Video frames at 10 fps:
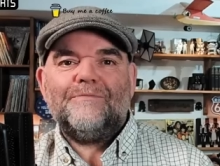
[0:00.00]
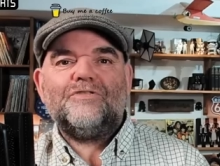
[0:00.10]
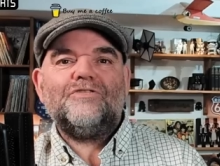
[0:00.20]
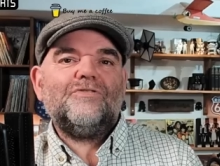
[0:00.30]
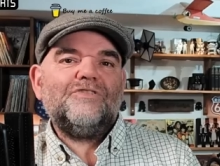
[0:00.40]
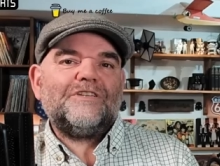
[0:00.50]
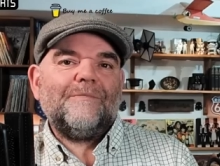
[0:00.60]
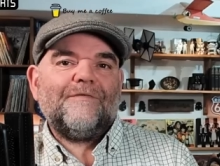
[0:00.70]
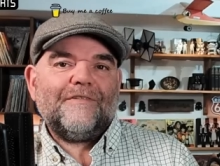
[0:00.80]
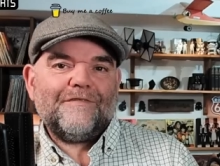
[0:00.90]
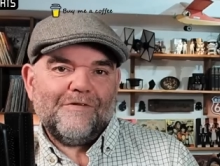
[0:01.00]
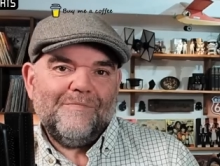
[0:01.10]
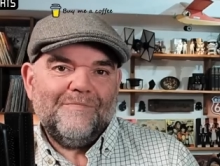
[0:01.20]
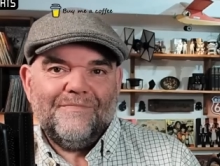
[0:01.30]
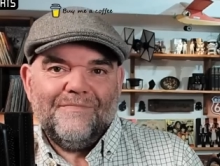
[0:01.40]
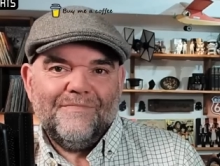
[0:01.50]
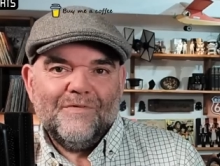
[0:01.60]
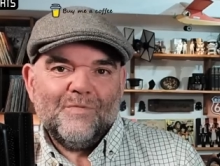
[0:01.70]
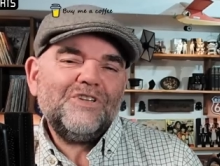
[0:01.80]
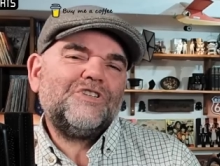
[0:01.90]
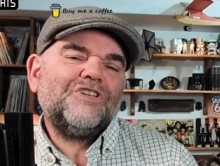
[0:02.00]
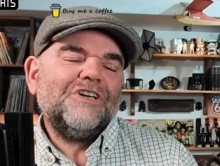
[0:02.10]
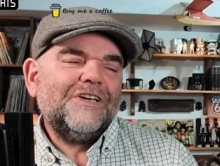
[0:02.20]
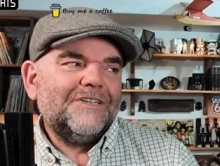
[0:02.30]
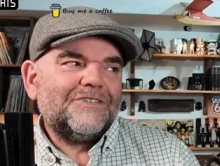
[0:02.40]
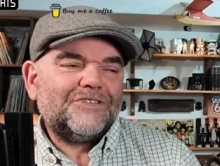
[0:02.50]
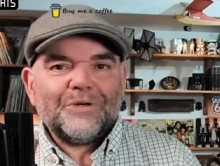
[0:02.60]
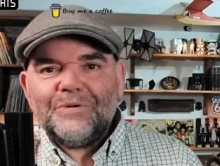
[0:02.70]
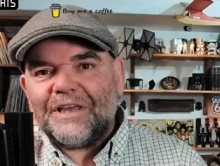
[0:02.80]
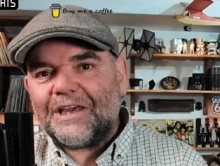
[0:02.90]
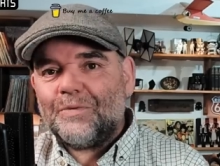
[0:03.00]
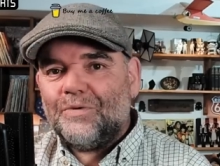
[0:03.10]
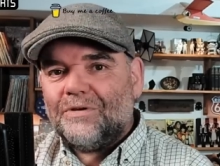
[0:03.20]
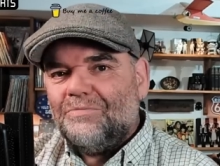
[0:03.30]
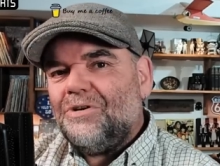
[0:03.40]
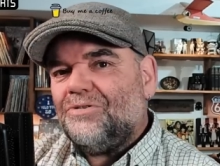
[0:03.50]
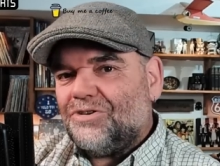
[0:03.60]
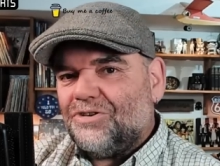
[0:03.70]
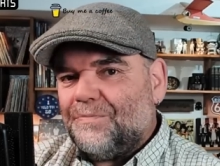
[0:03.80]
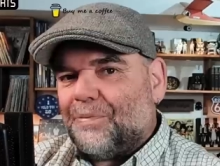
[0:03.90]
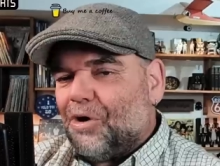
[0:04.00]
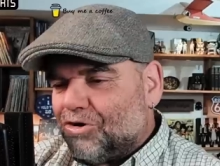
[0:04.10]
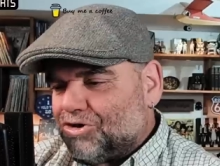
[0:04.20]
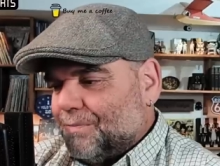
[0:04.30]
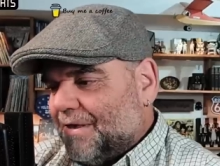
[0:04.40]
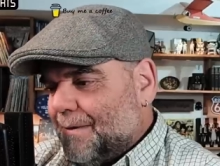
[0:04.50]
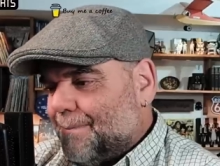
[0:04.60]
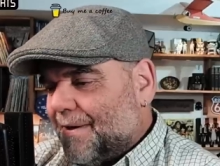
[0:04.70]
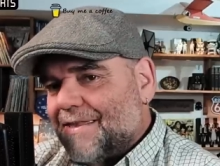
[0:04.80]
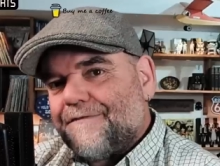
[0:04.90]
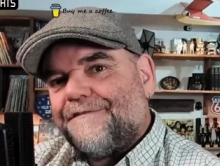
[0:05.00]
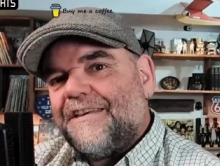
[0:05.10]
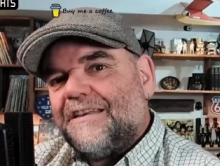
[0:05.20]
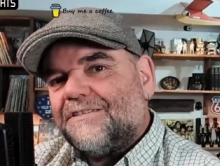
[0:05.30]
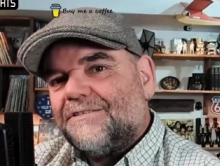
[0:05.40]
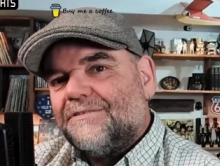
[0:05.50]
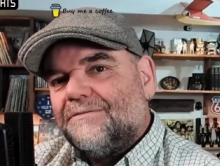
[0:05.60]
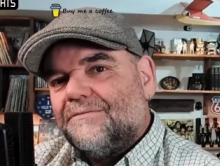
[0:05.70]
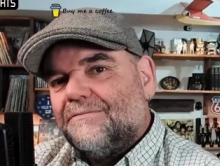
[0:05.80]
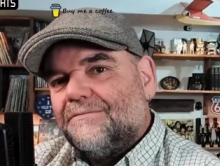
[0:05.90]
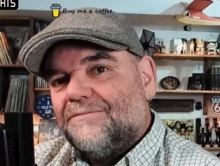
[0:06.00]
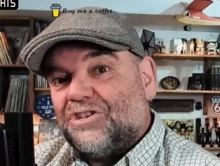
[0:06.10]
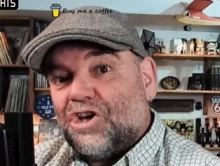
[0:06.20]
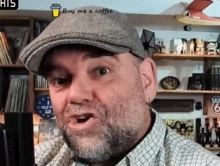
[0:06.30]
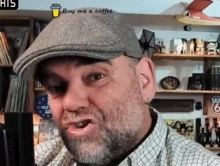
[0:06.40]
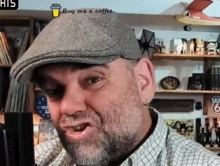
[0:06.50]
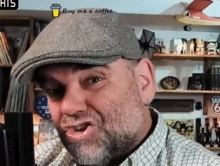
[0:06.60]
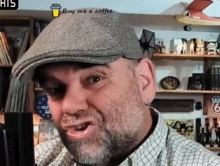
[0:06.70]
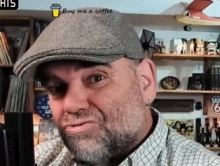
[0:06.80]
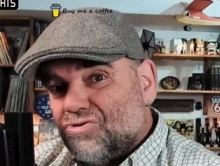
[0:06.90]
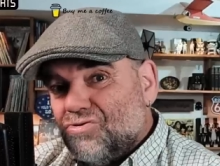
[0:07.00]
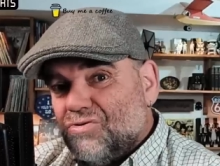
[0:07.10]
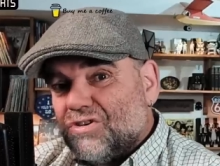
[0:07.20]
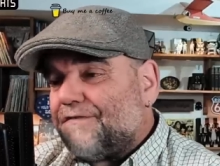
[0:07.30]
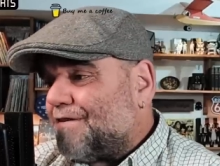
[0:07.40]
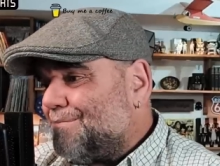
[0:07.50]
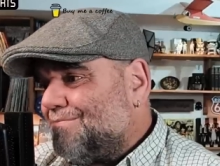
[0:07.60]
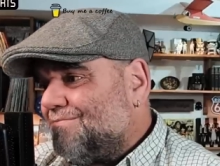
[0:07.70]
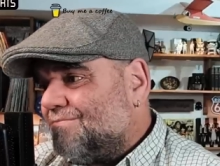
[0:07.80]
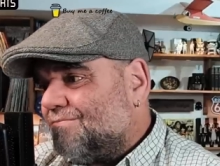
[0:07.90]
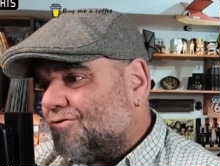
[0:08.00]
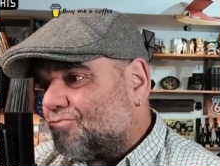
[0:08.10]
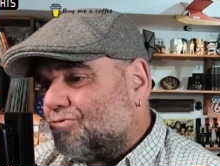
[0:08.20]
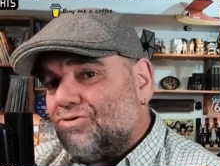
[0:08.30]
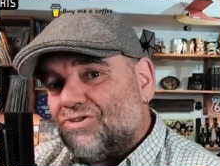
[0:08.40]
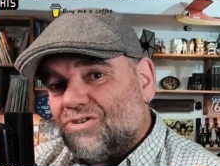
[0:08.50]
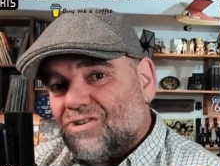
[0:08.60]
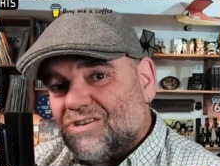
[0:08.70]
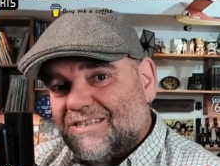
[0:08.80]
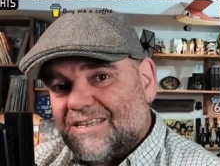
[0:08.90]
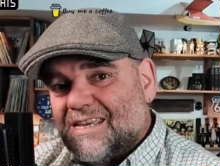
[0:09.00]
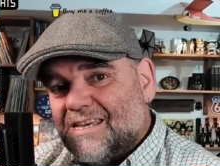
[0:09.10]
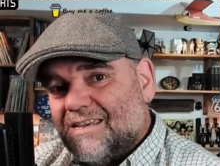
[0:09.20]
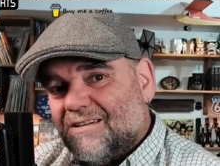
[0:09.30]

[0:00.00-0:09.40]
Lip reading: to do something from which Sunak, well, could possibly benefit. Turn the screws, the thumb screws, you could say.